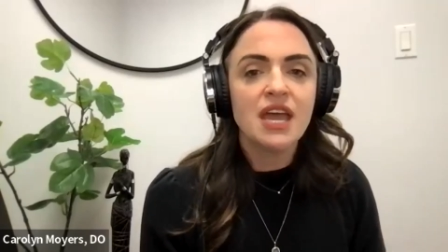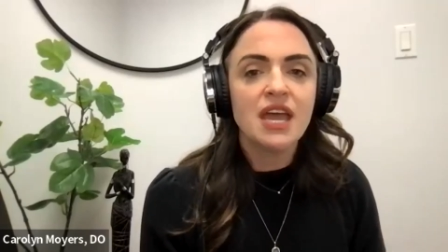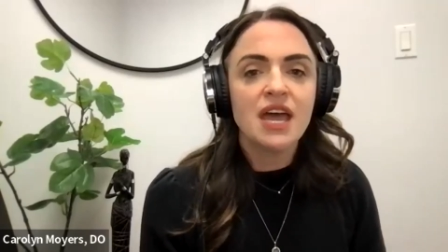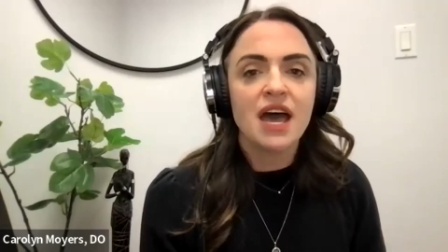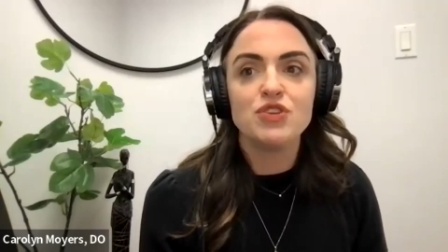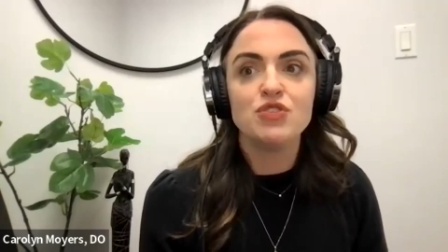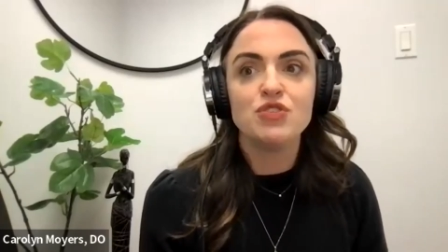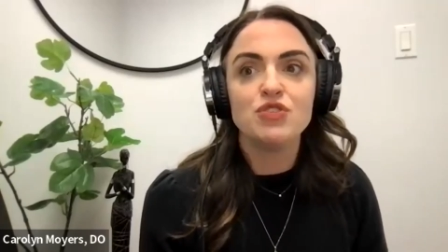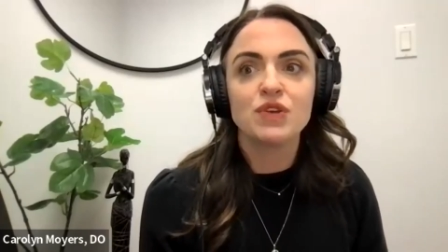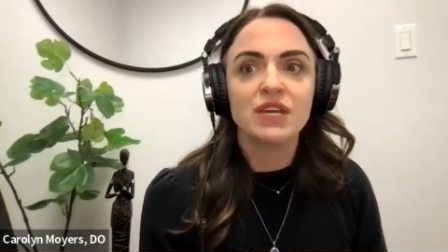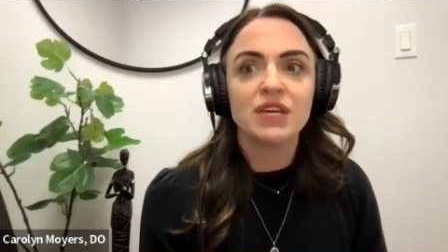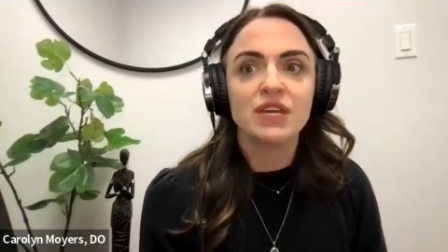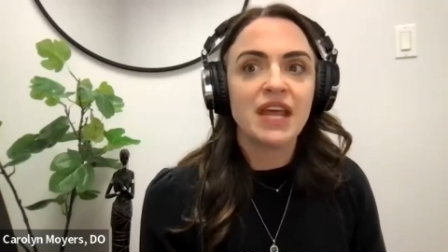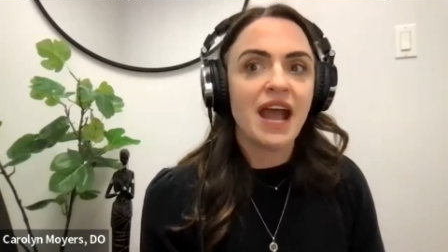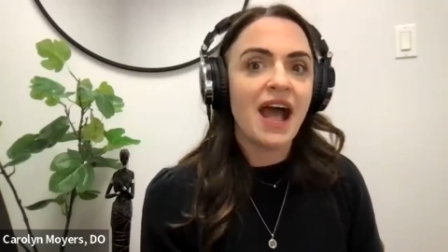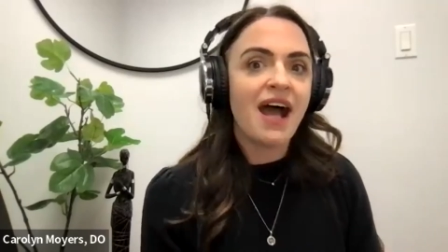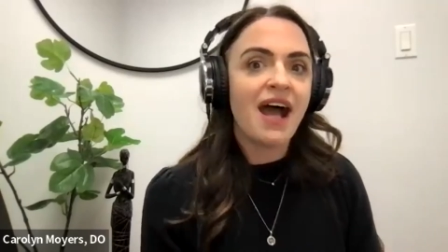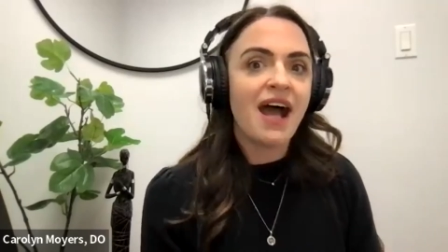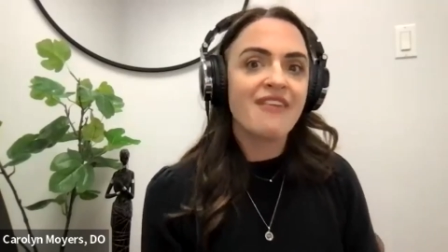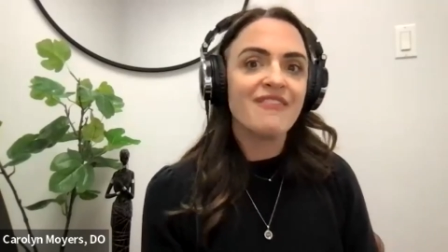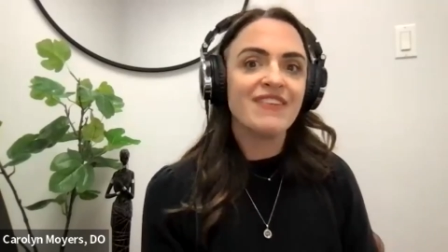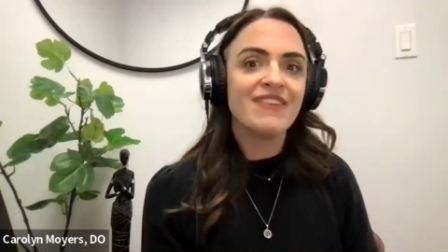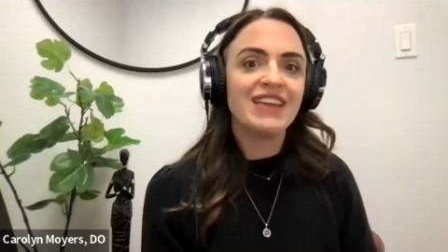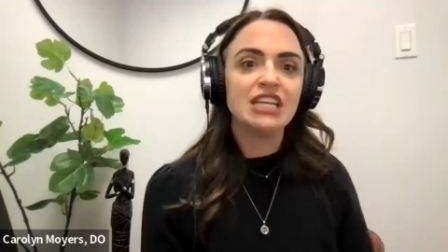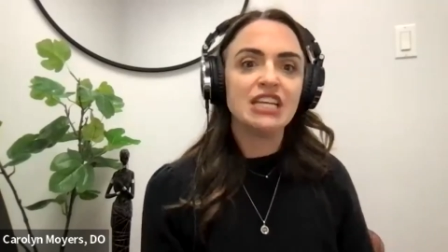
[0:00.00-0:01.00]
You could
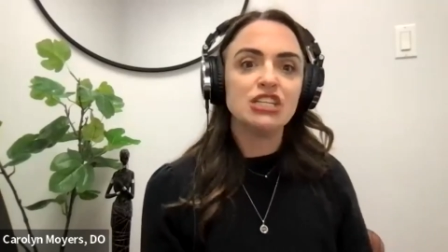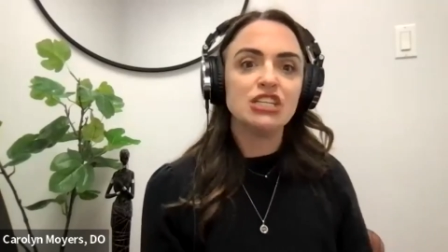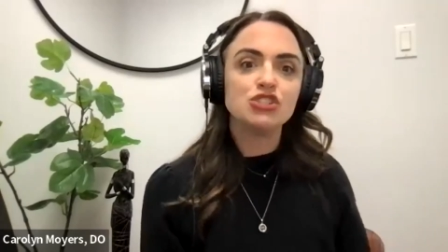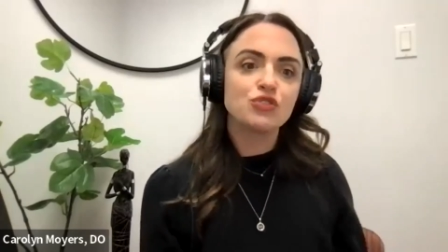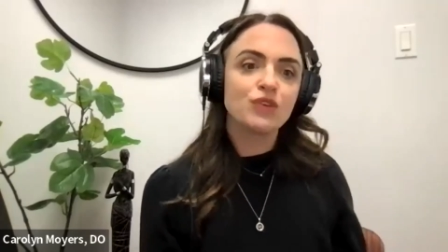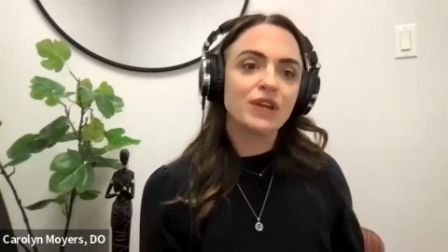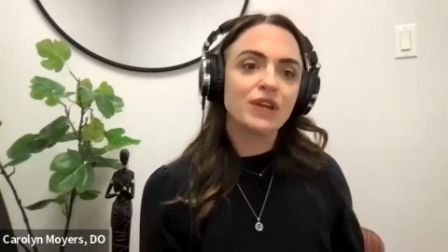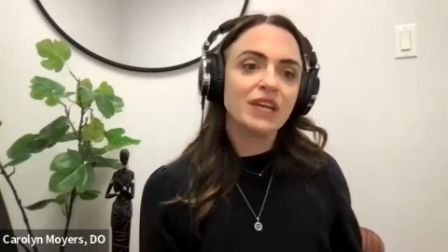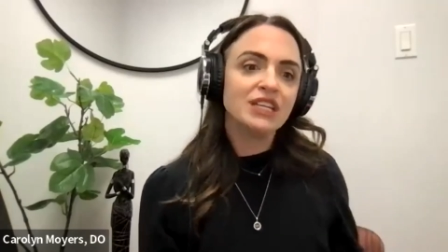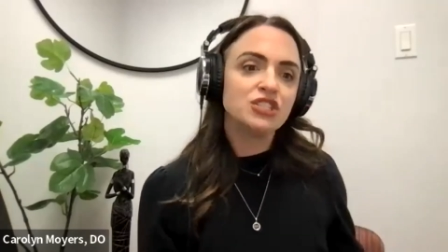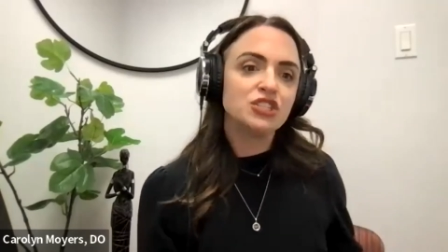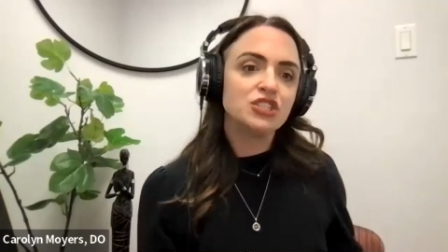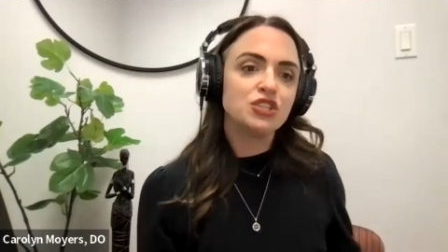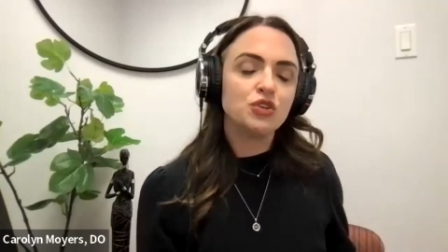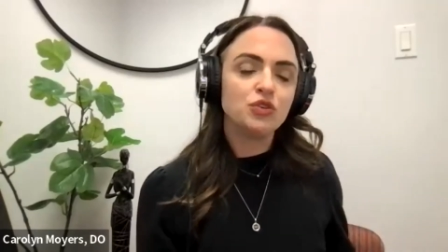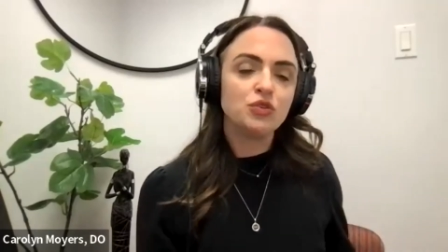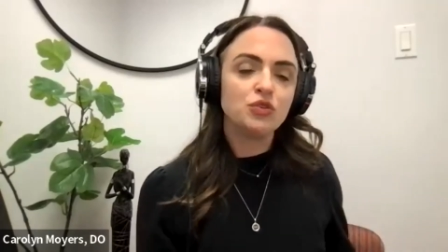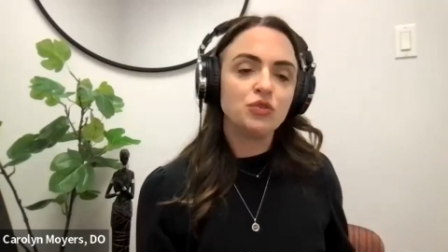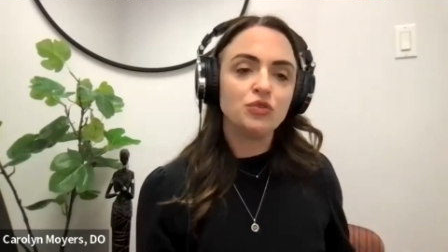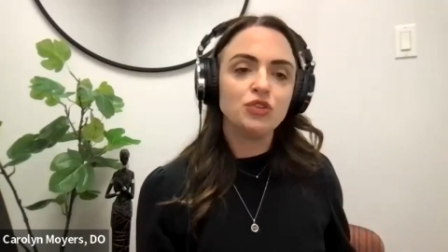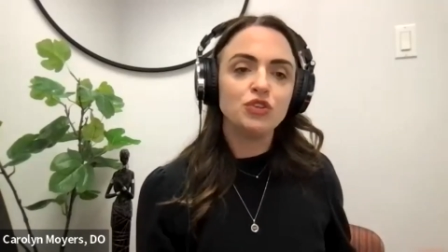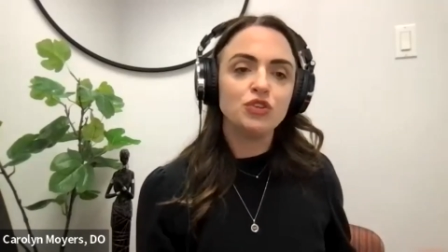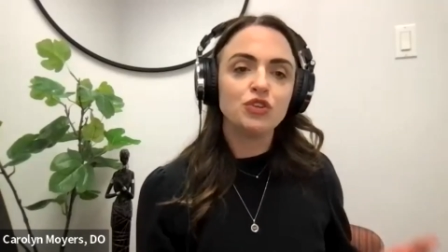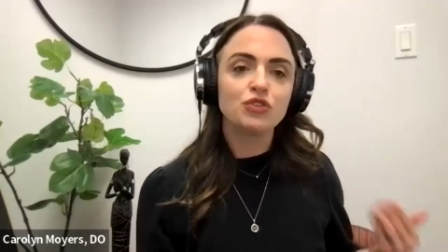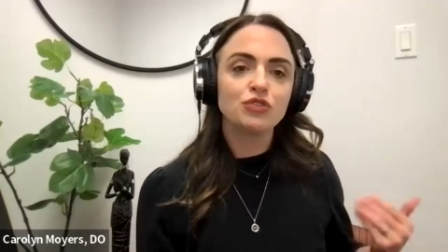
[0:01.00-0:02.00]
have injury
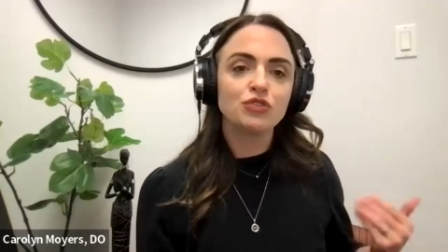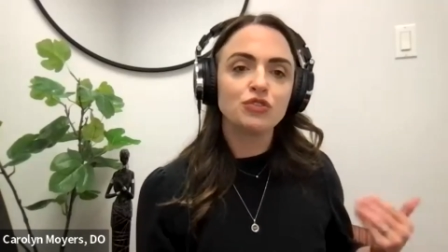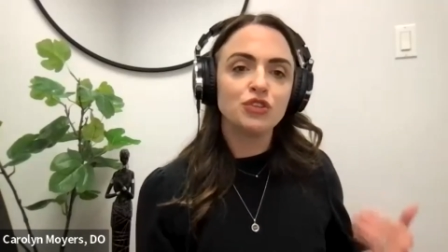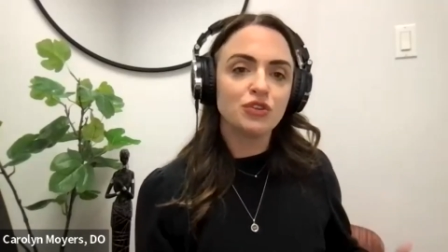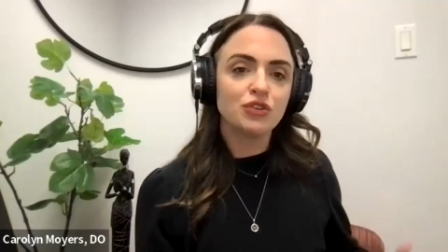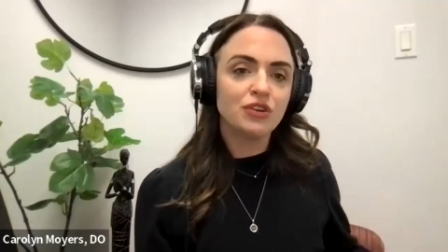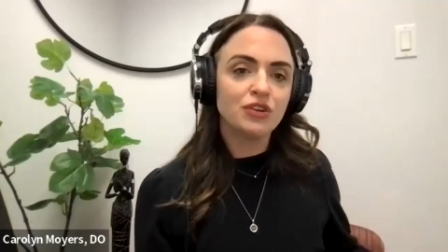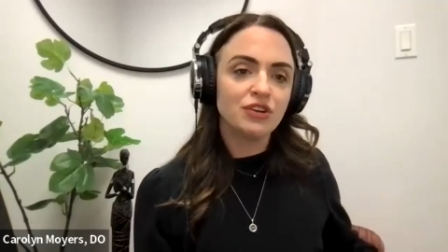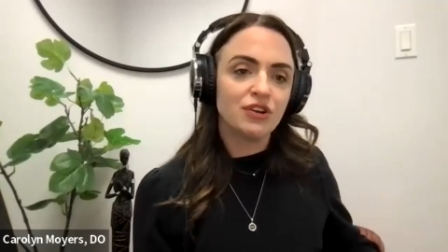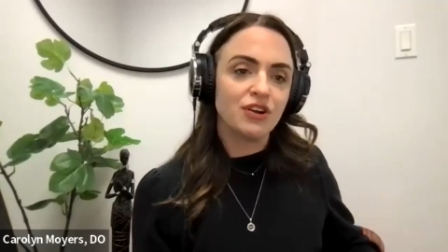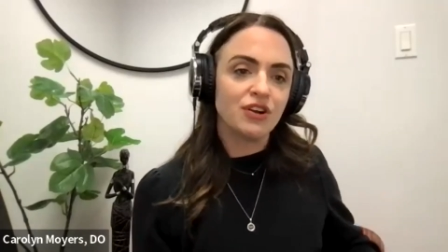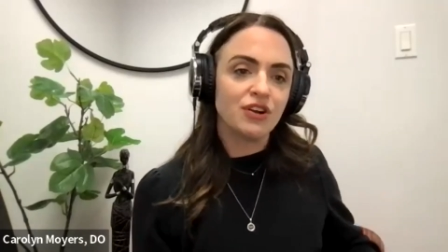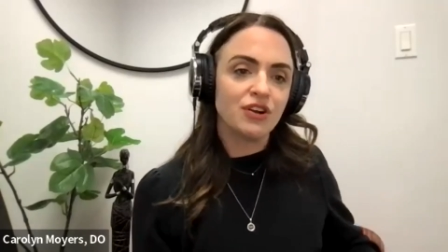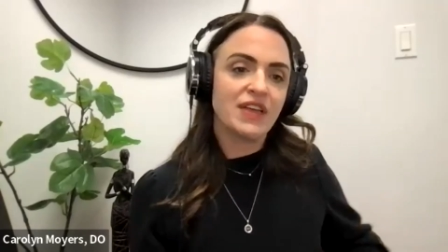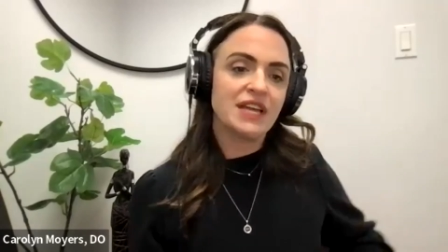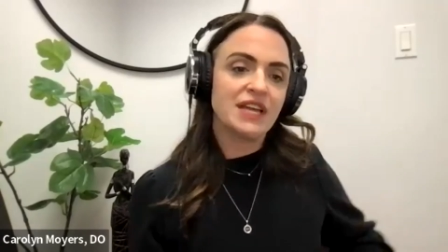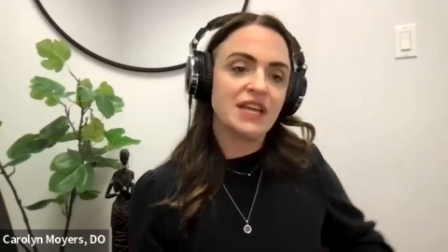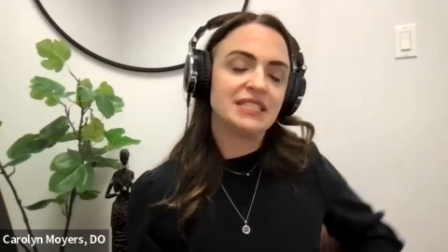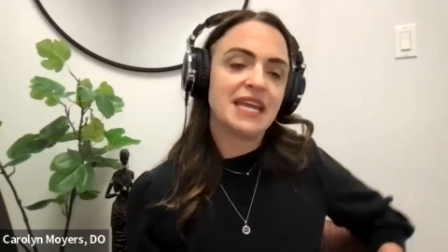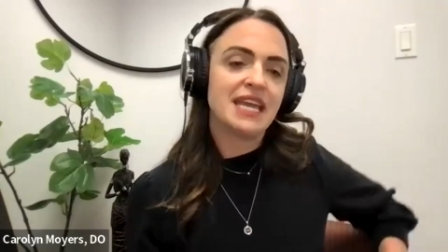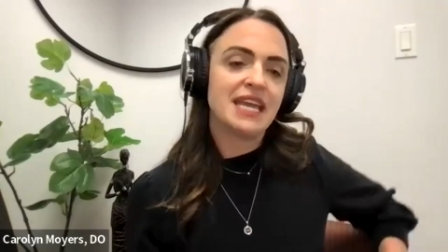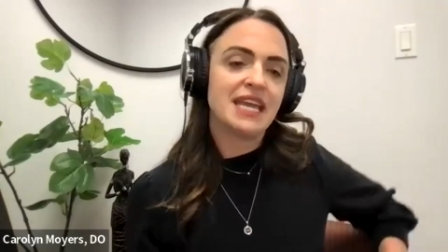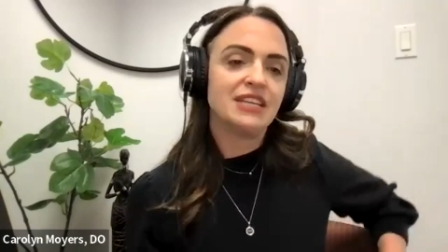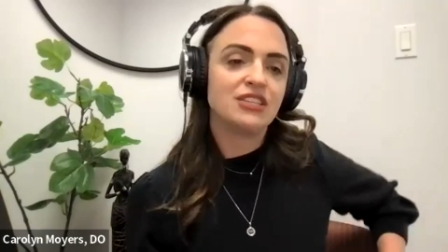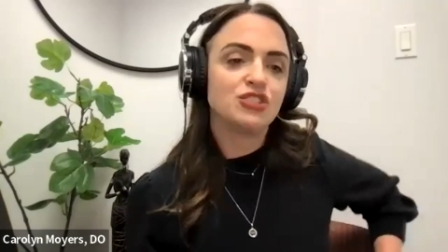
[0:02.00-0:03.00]
to your ureter that
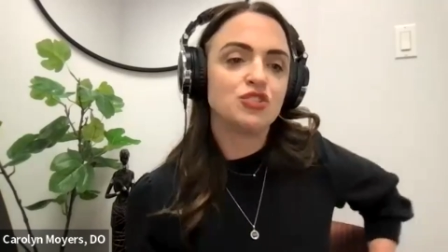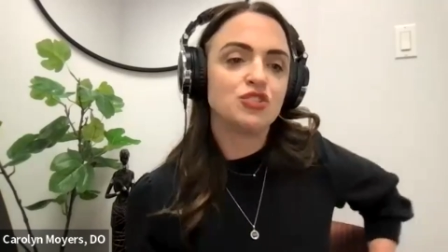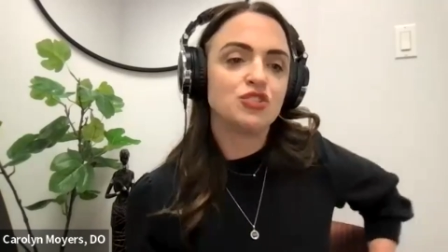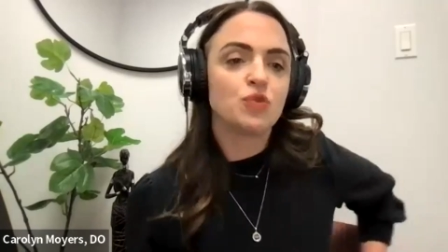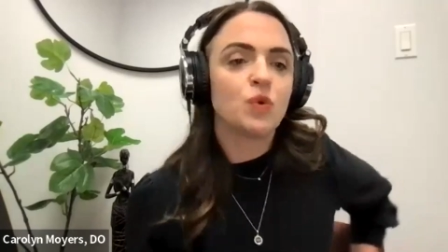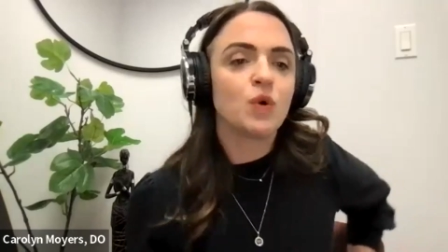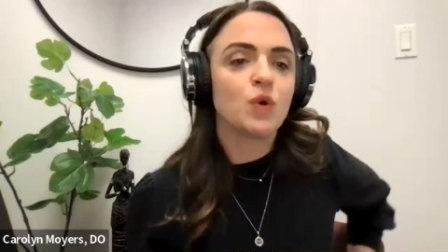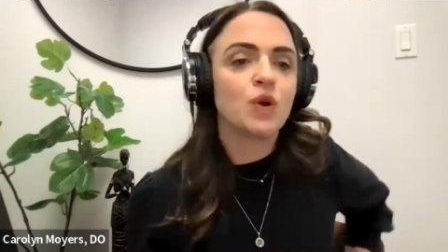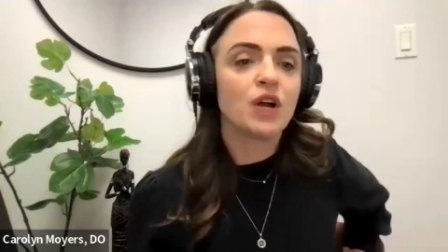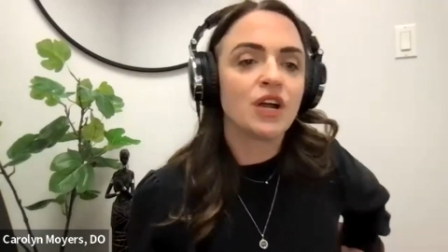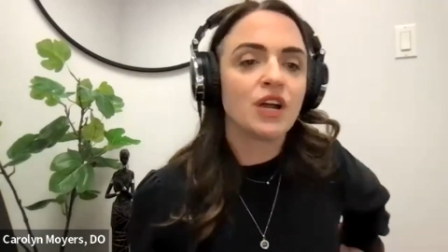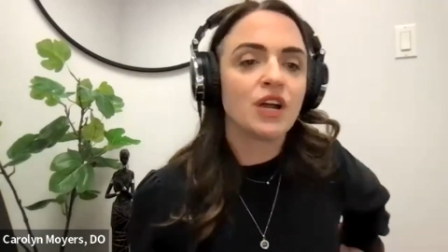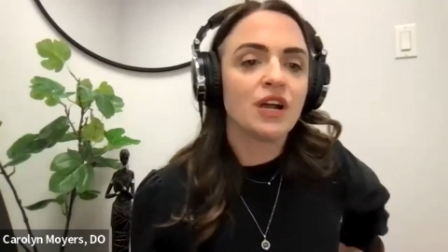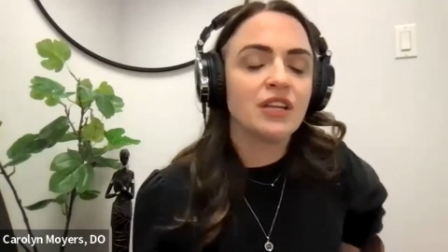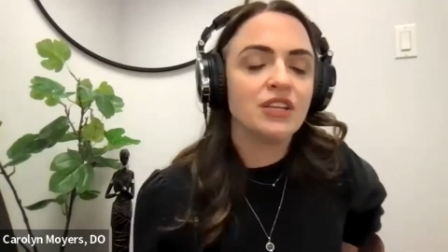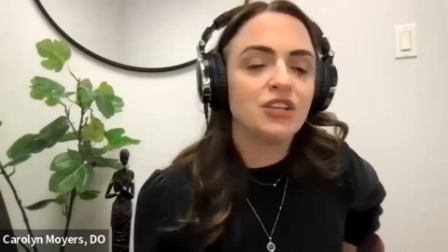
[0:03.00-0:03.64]
takes your